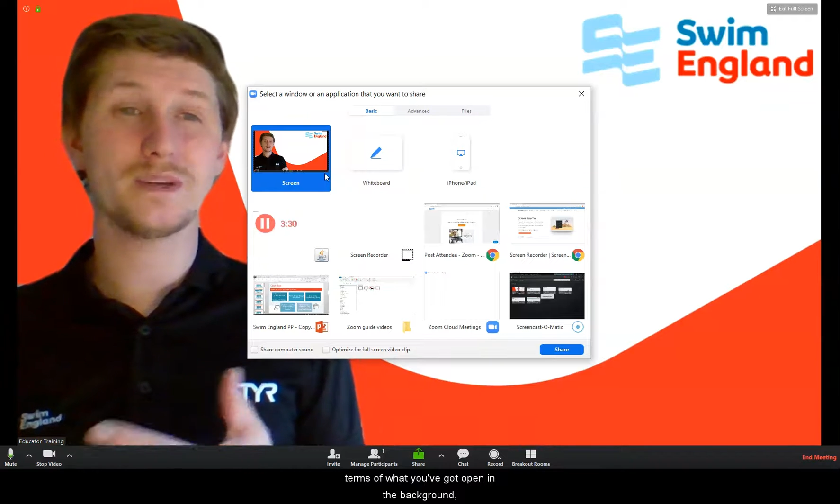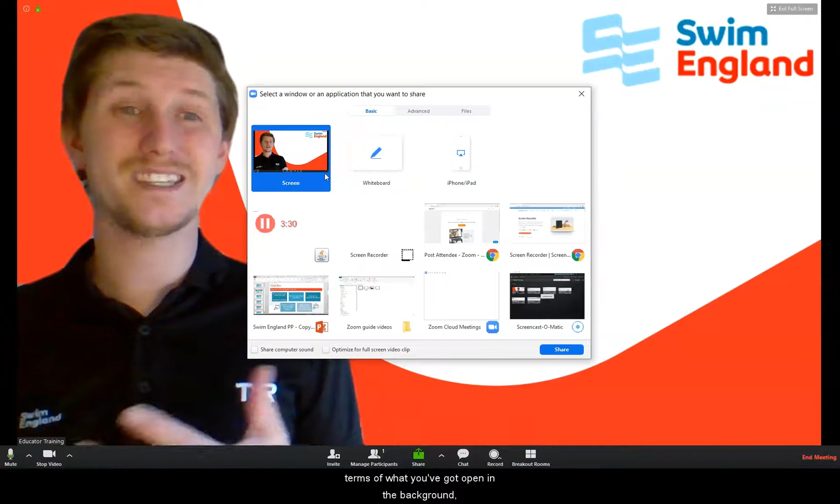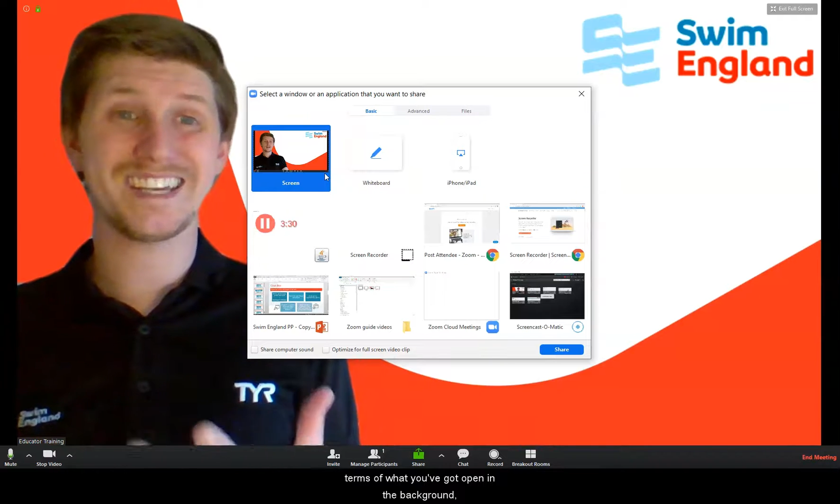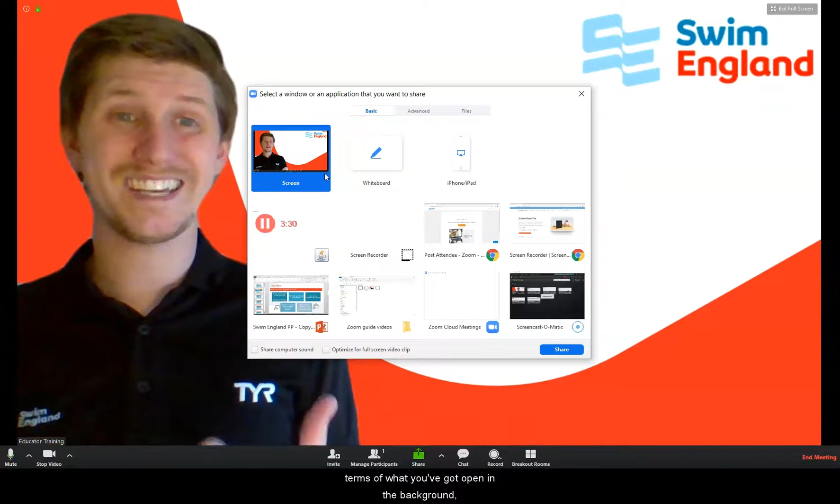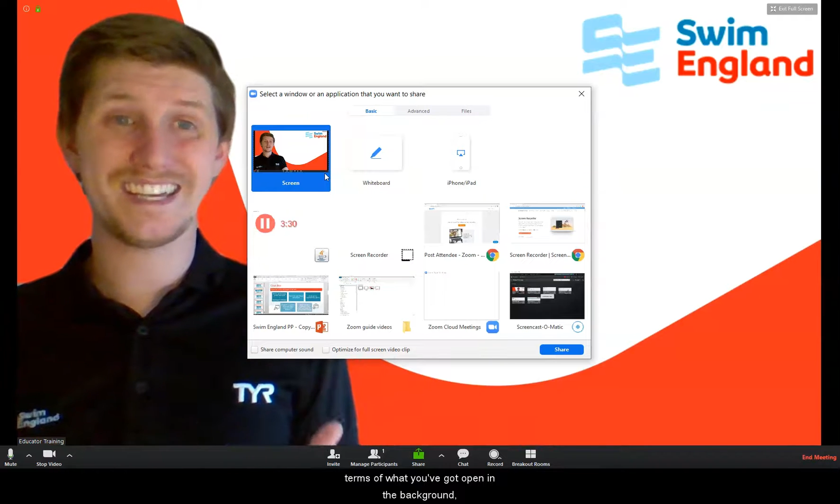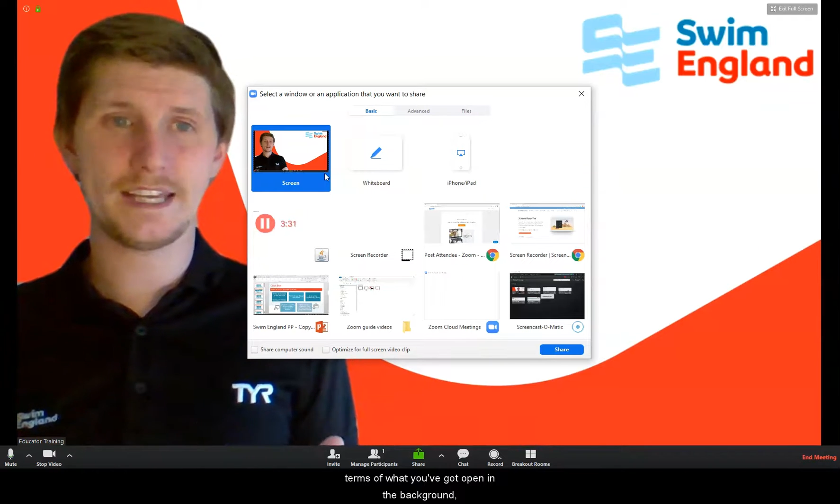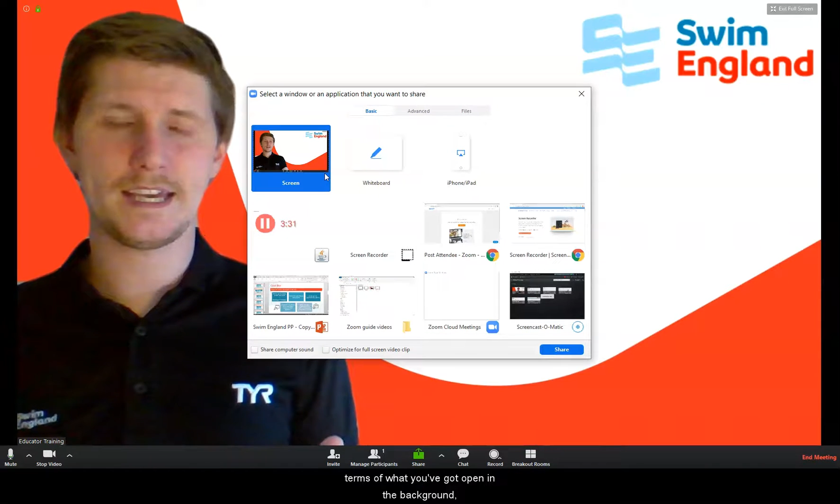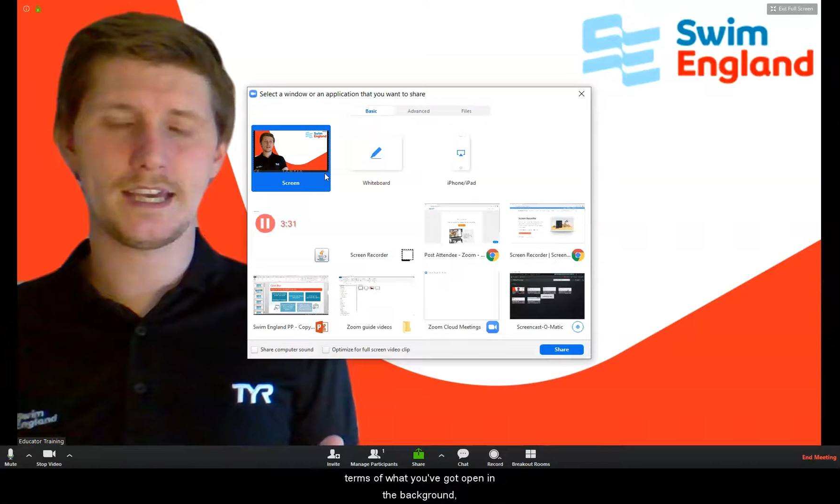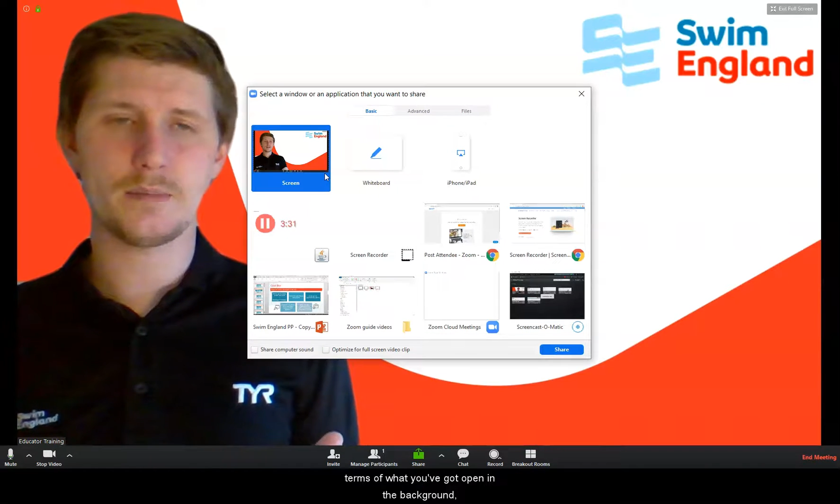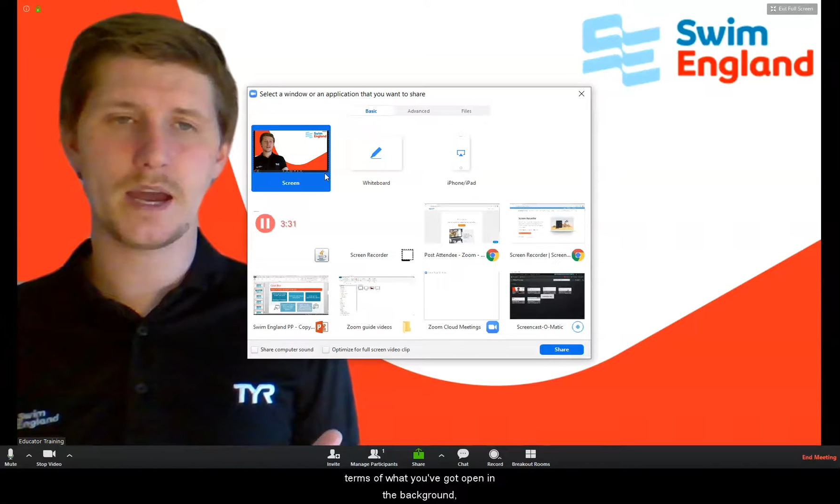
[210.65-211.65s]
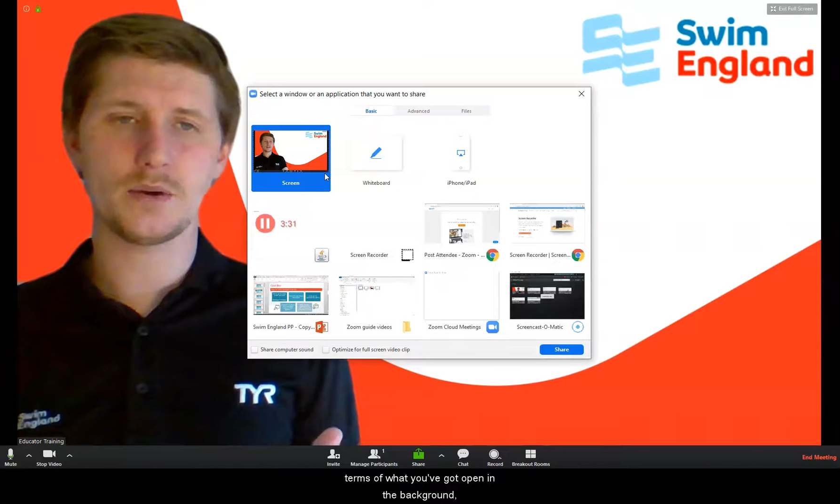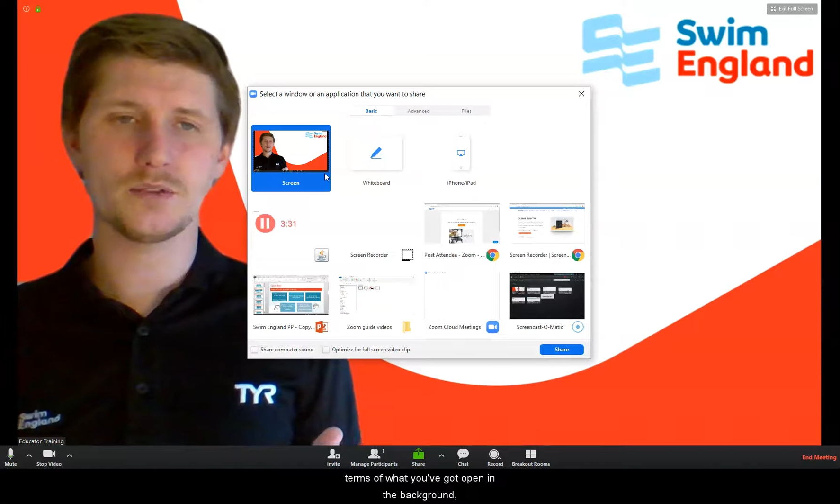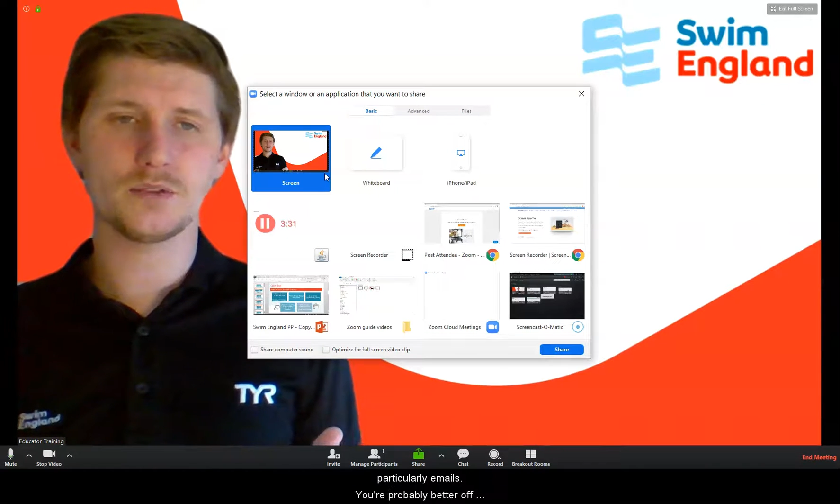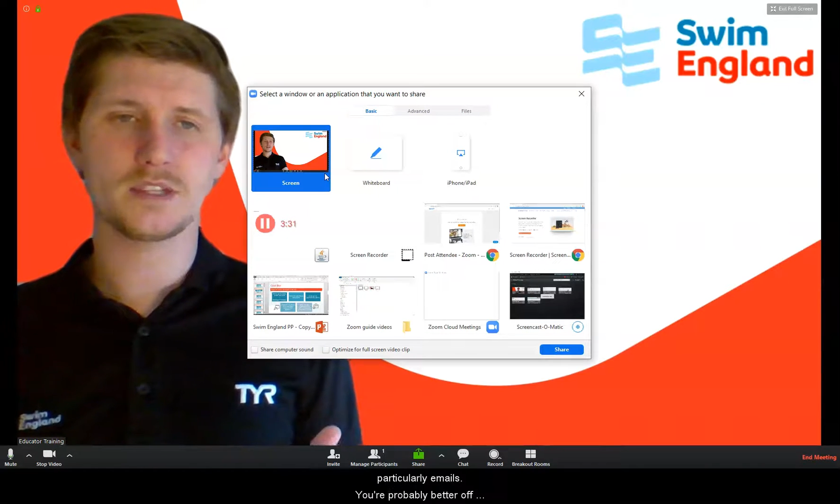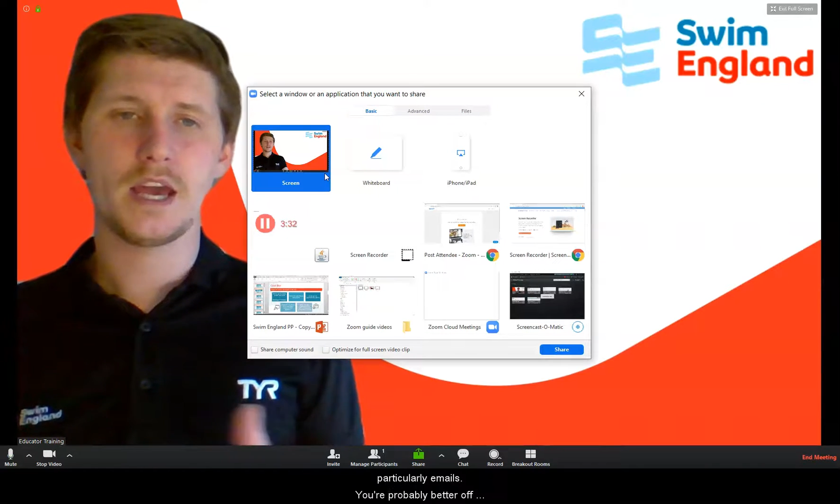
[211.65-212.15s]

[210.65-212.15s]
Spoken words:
particularly emails,